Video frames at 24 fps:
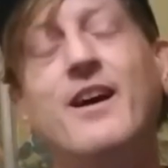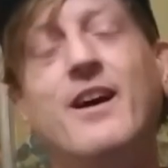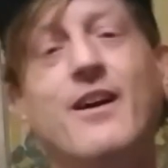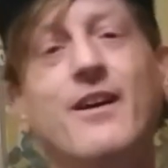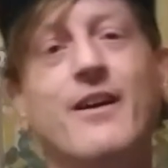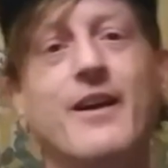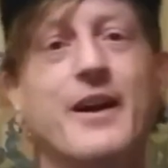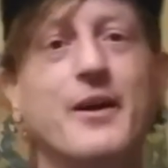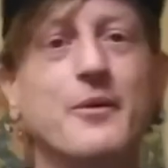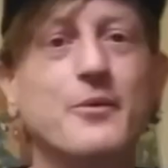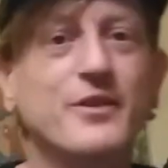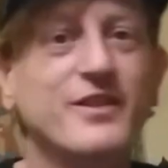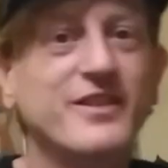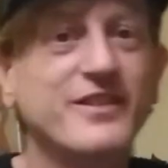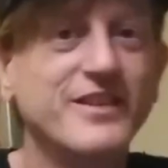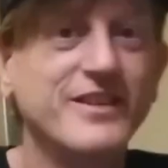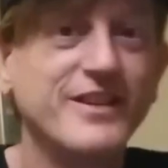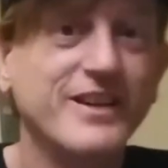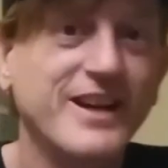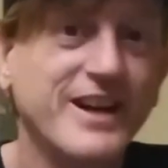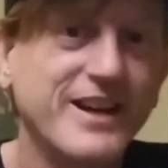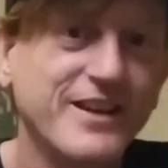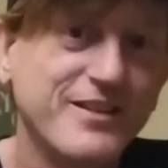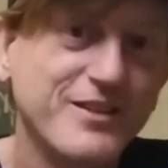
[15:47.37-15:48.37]
All right, we'll see
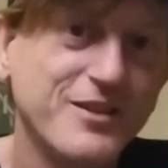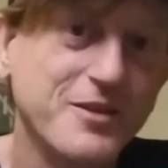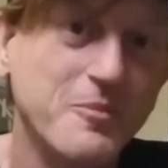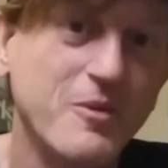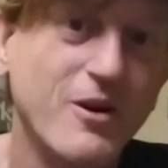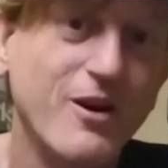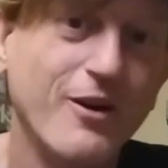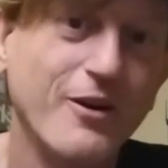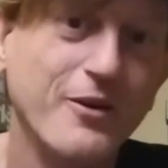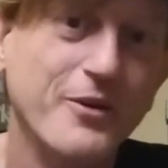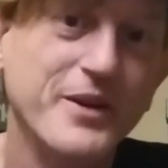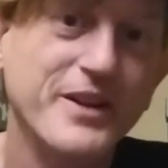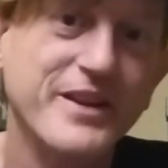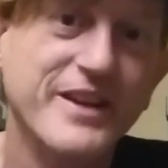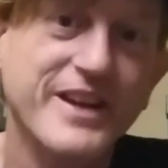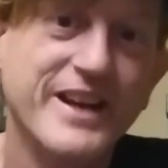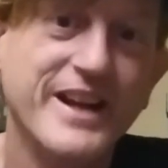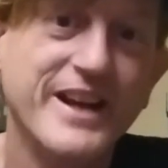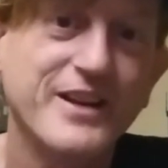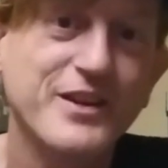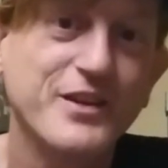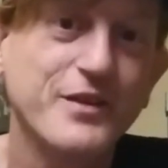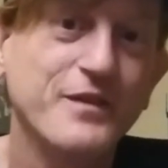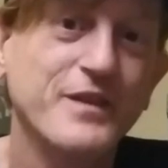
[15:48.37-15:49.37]
you guys tomorrow in the
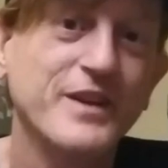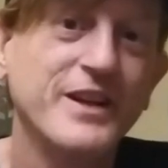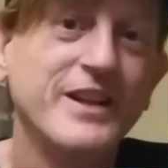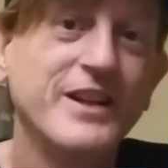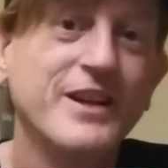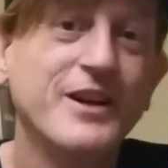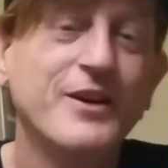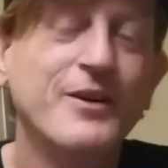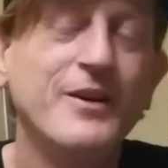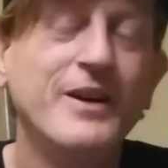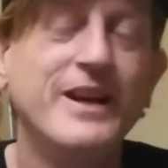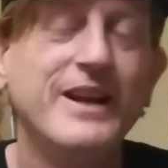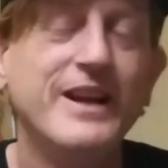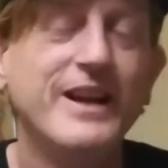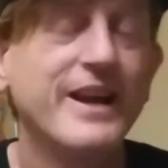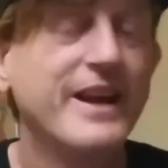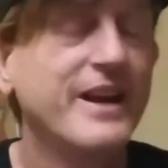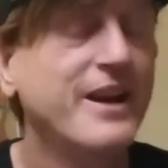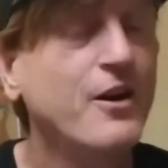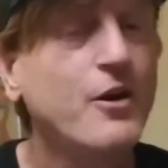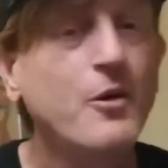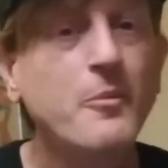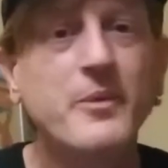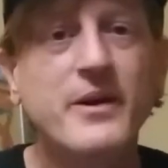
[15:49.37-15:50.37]
next video.
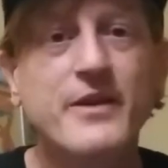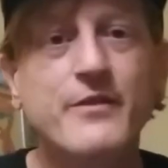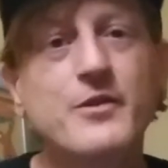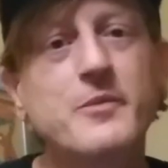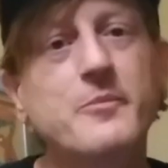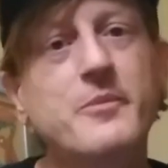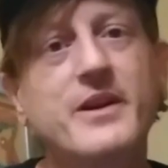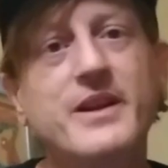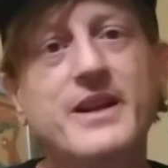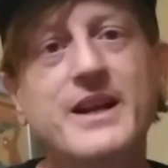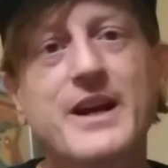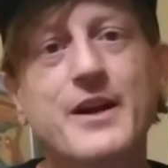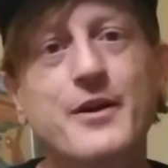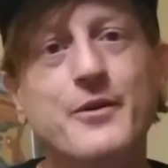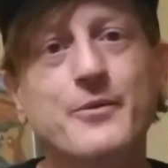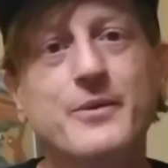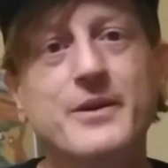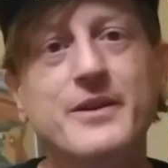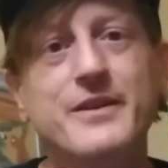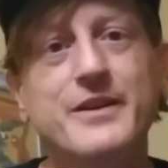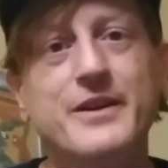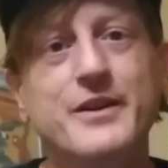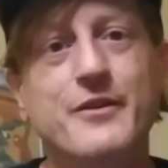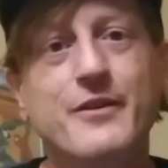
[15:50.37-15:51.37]
And I hope everybody had a
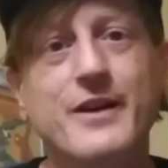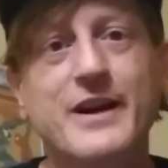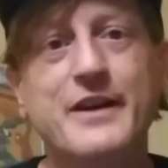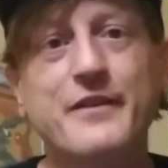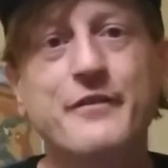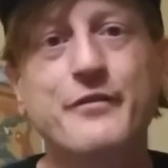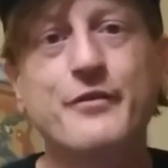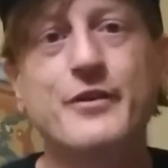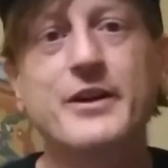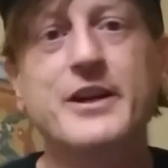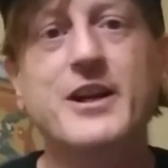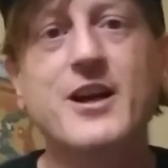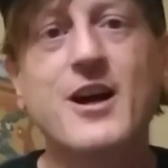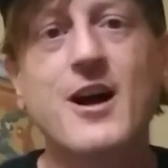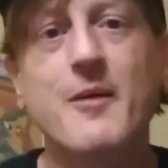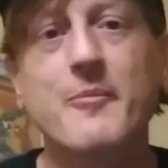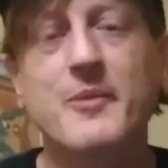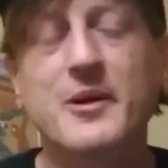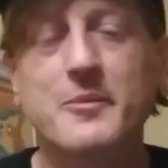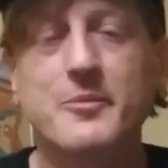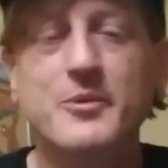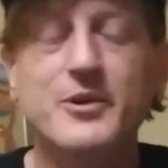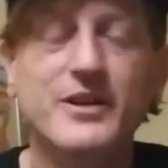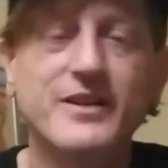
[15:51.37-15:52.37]
really great free
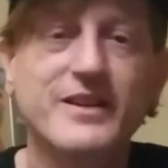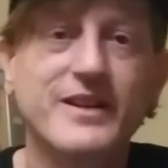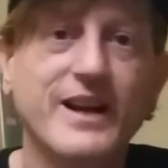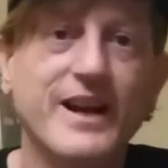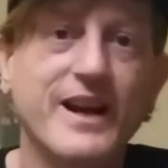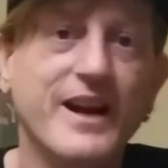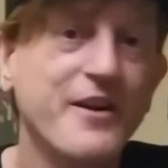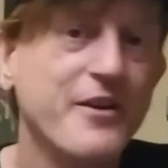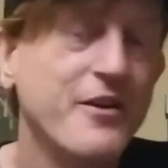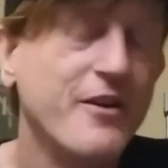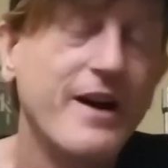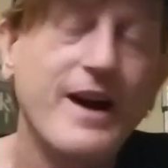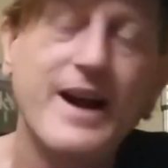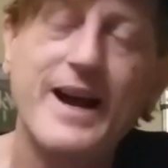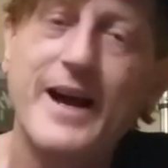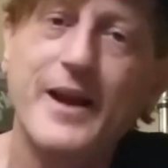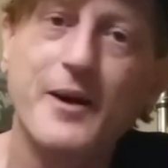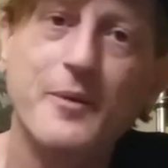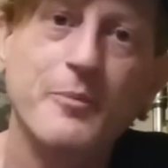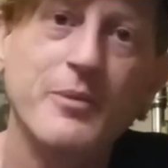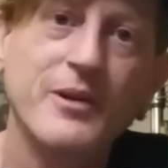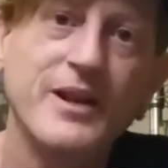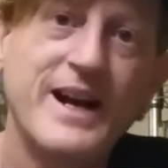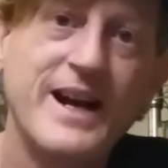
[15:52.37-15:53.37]
comic book day. I know I had
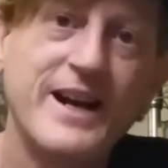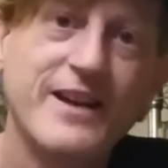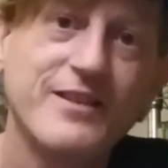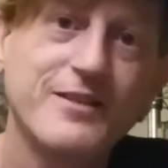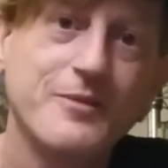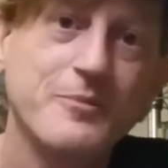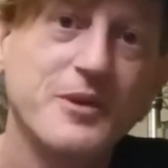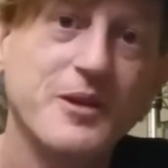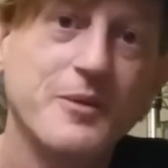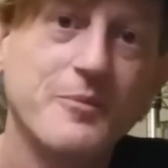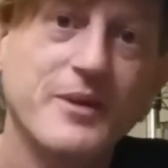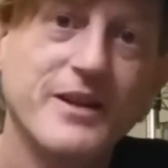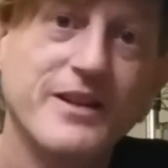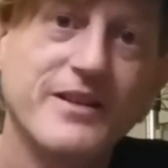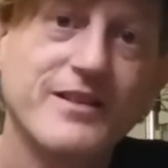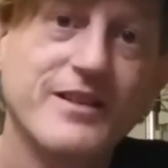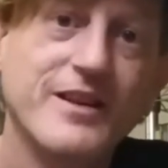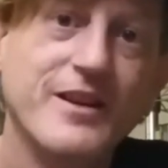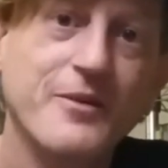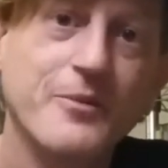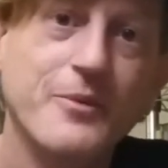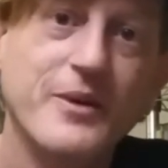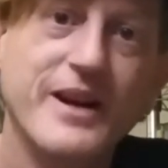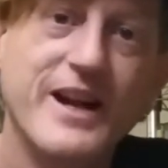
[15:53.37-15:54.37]
a blast. Me and my
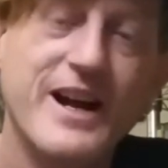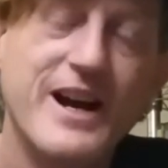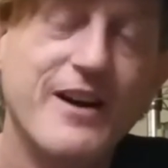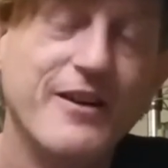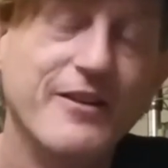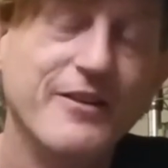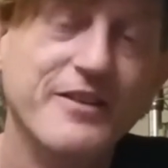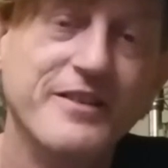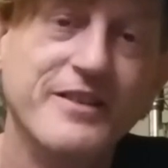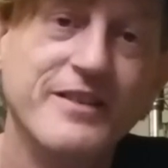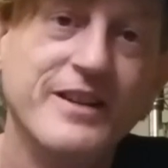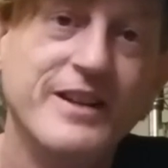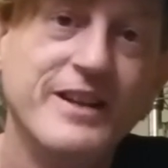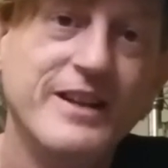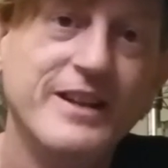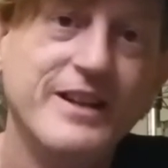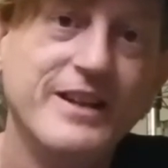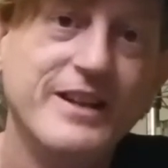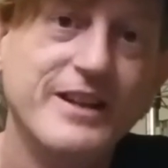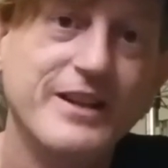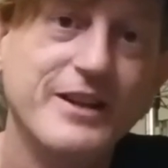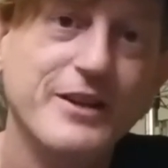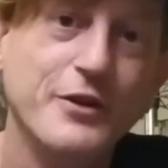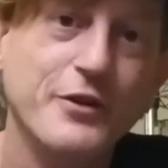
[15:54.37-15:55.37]
son went out, and
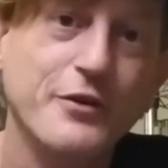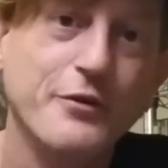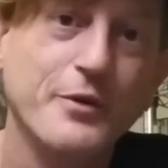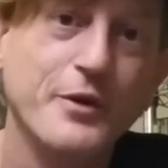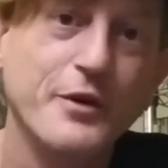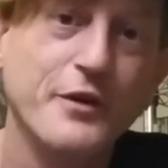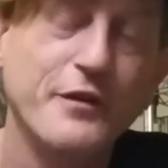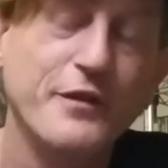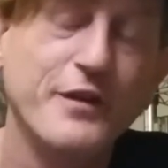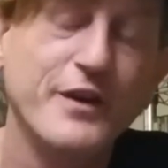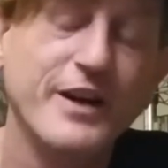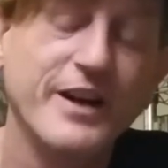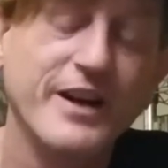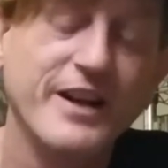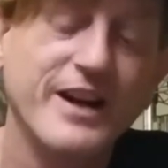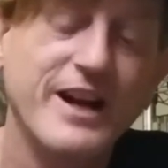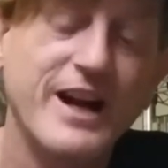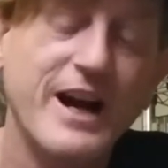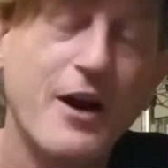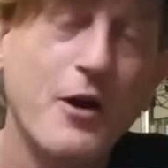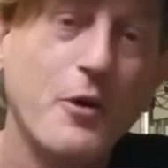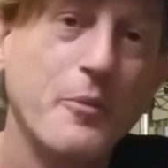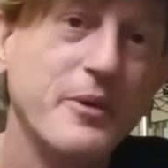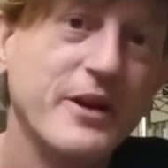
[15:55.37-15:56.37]
it was real fun. And
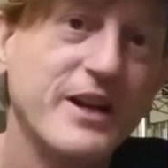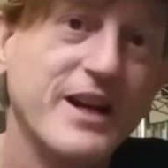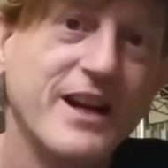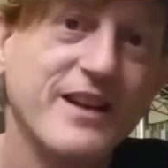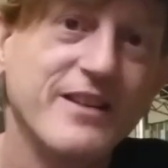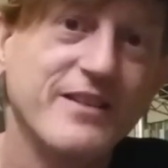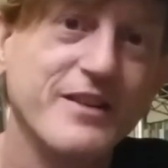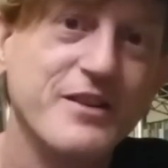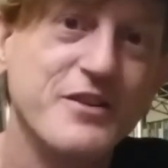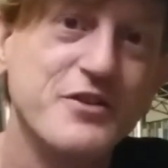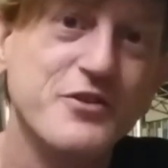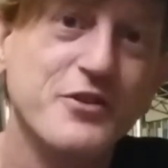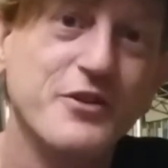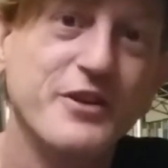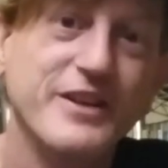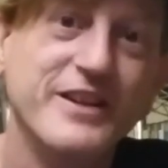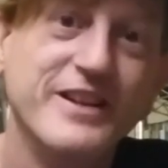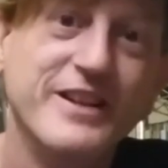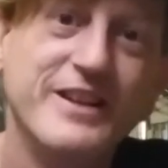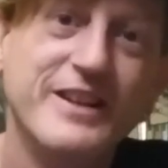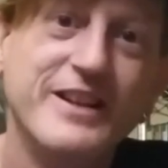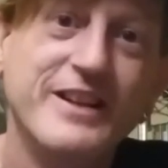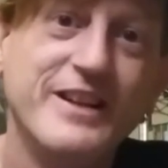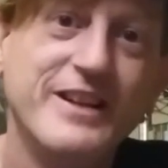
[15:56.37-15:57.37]
I hope you guys
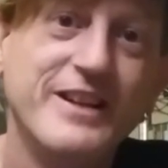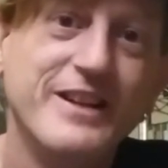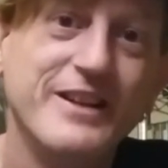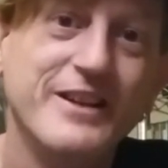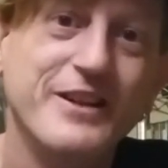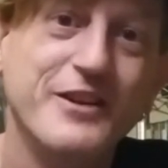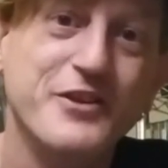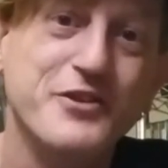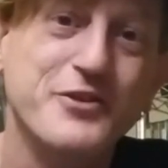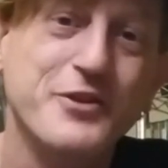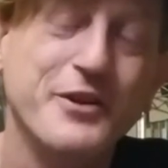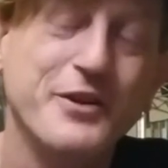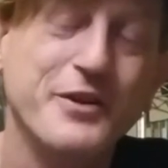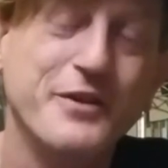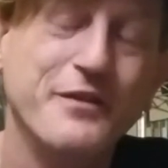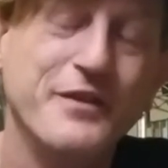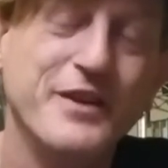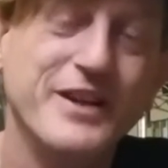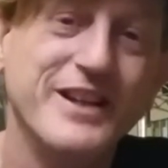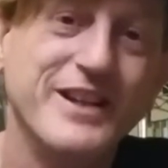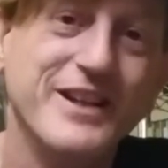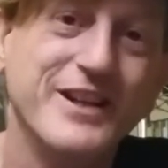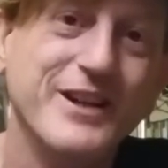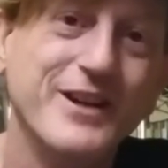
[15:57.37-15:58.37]
enjoyed enjoyed the
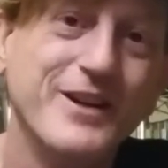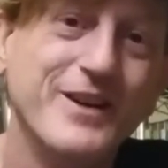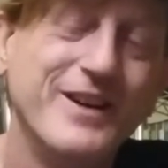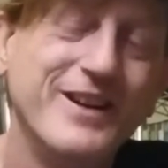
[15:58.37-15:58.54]
video.